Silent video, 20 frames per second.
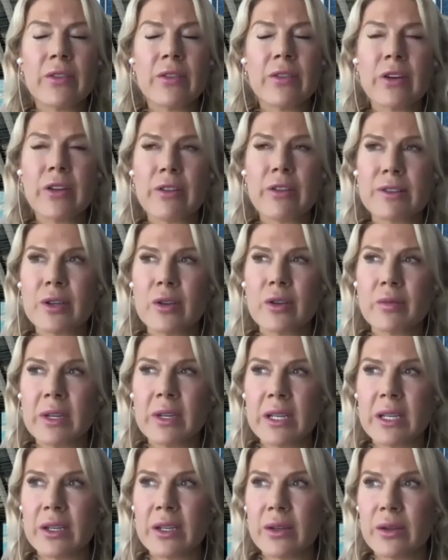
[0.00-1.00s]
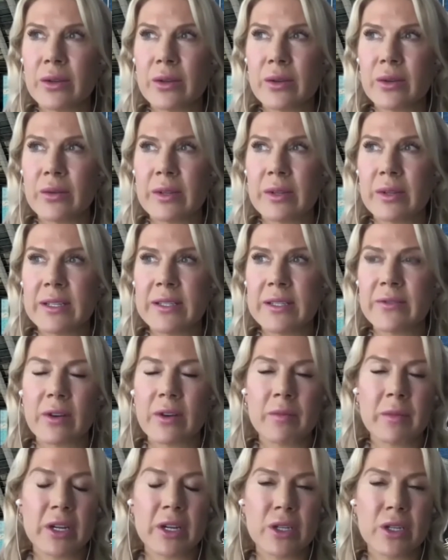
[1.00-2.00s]
are so many, you know, it is very
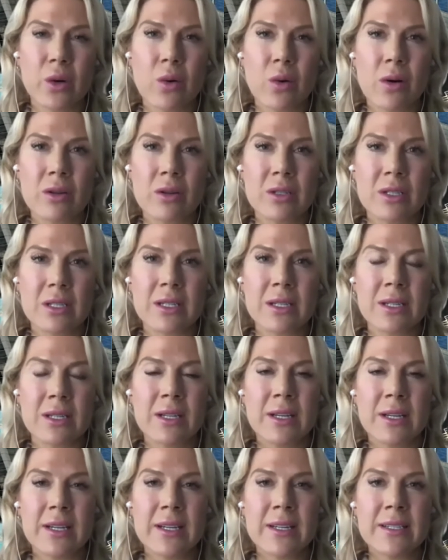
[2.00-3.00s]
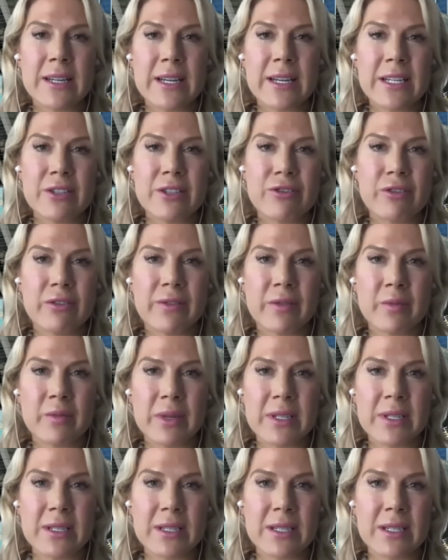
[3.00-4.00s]
much a quant and data-driven
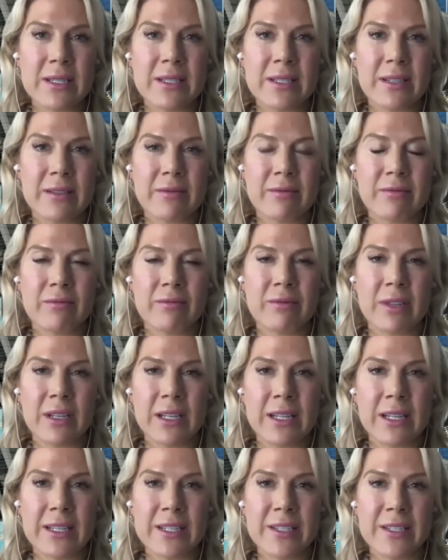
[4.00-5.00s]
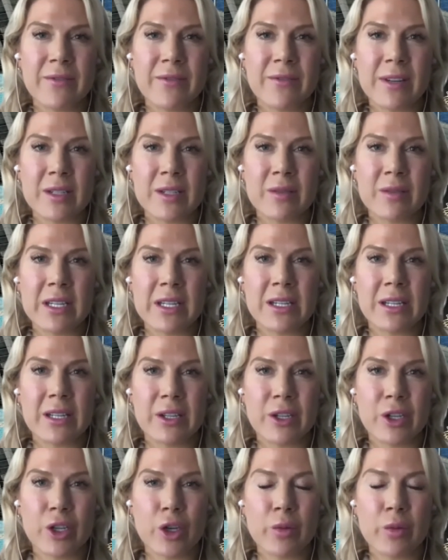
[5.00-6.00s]
business, it really is fundamentally a
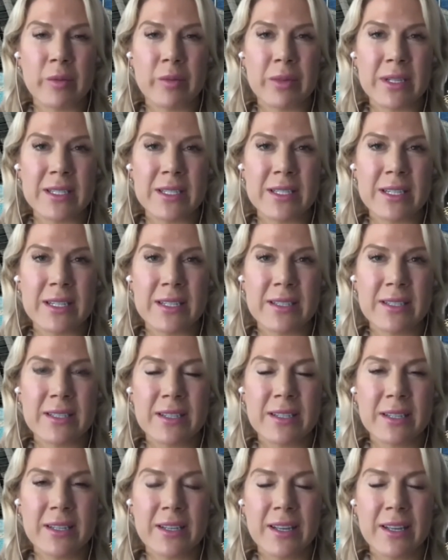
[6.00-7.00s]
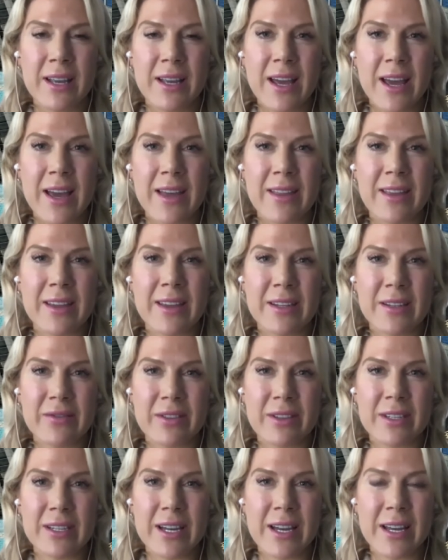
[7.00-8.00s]
human business at the end of the
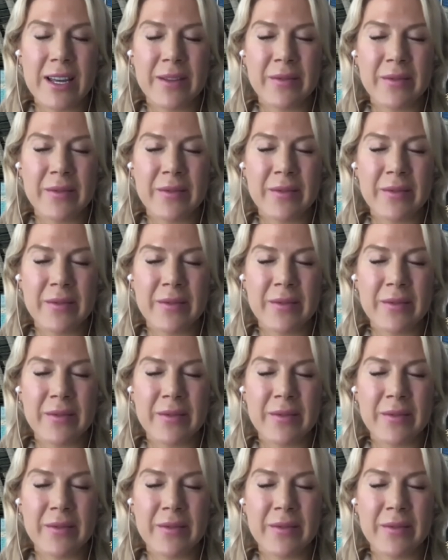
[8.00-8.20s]
day.